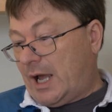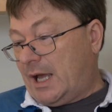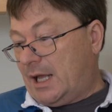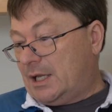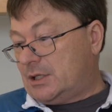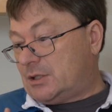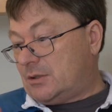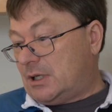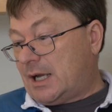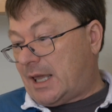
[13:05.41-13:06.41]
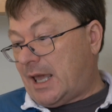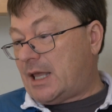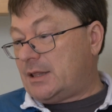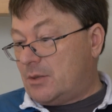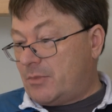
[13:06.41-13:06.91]
and
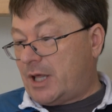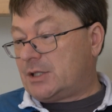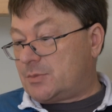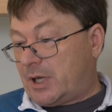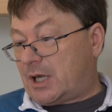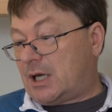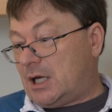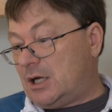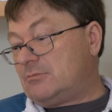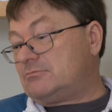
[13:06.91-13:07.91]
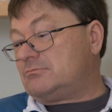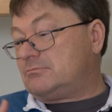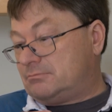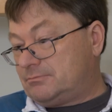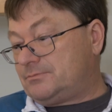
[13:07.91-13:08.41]
again, the months
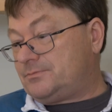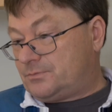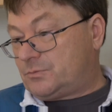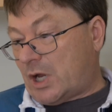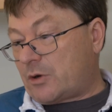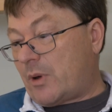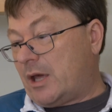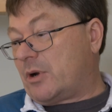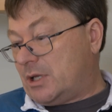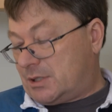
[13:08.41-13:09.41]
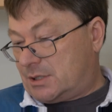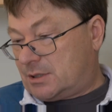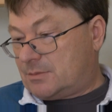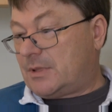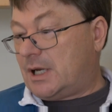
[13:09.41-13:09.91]
become
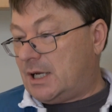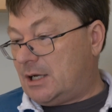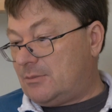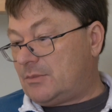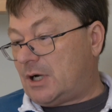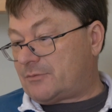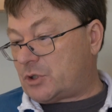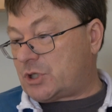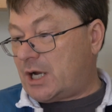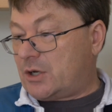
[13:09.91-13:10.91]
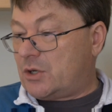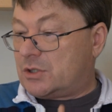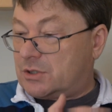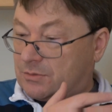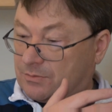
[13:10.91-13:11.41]
Januarius after
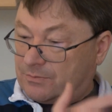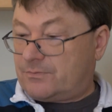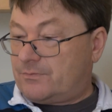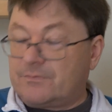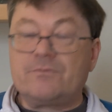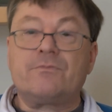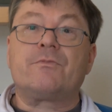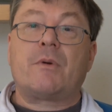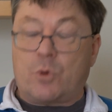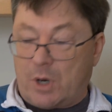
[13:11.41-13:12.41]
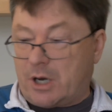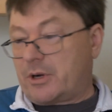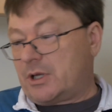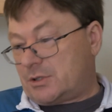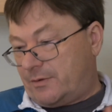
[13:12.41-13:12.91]
Janus,
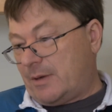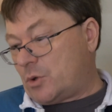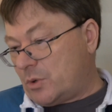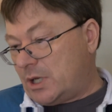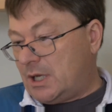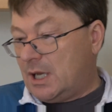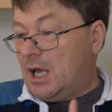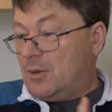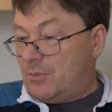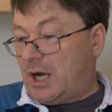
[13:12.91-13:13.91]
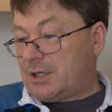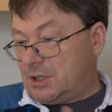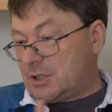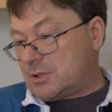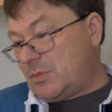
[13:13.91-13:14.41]
Februarius, February,
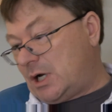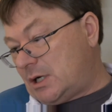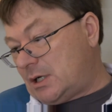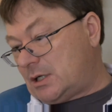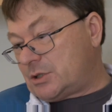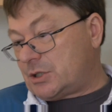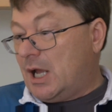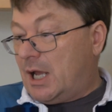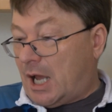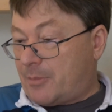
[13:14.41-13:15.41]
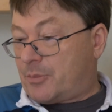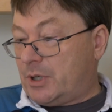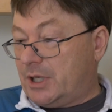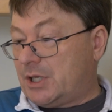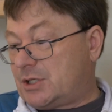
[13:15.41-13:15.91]
Martius, March,
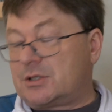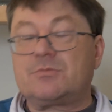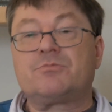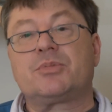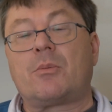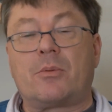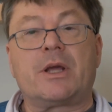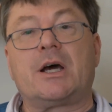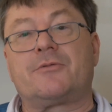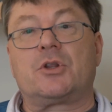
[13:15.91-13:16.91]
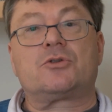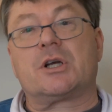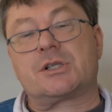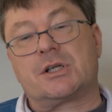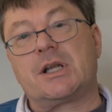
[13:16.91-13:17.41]
Aprilis, probably after the
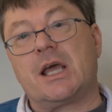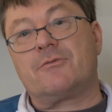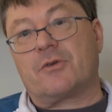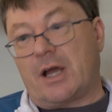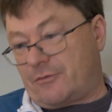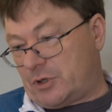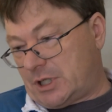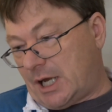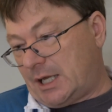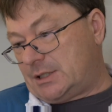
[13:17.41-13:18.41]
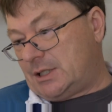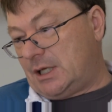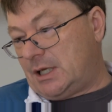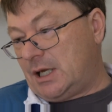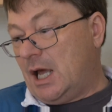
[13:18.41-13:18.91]
Etruscan name for
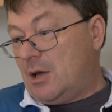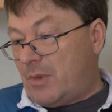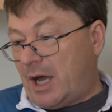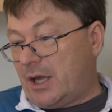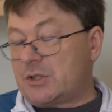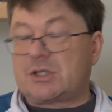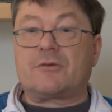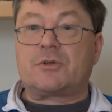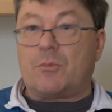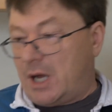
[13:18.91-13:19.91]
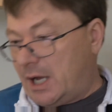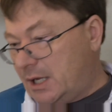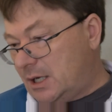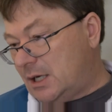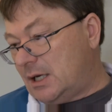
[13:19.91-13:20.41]
Aphrodite, Maius after
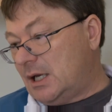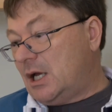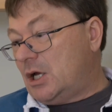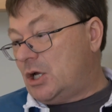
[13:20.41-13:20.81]
Maya,